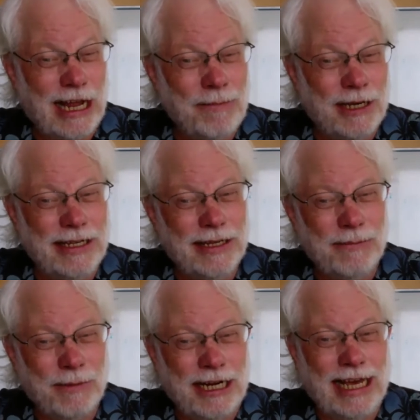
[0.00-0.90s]
I might
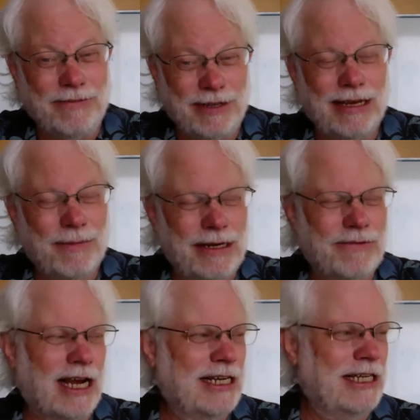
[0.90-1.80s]
have it. I might have
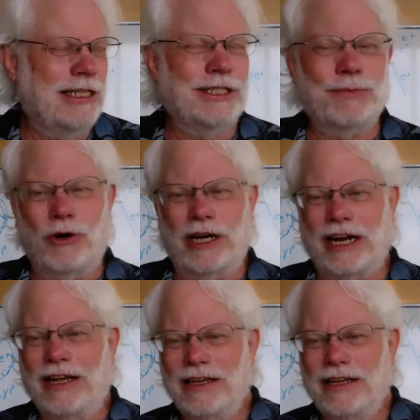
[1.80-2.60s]
gotten it this morning.